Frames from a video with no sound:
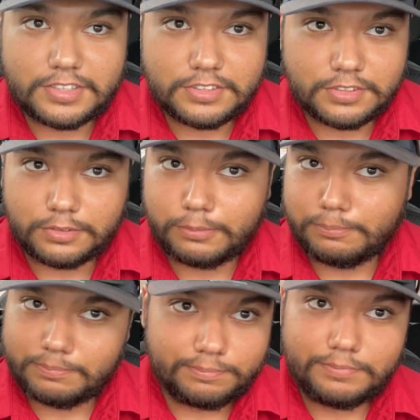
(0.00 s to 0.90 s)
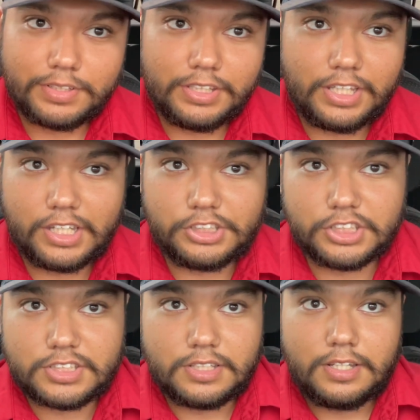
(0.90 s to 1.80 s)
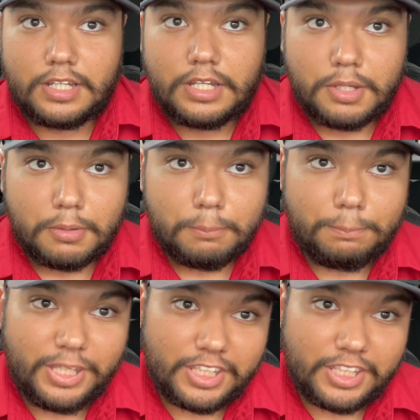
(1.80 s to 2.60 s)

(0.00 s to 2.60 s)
So yeah, just be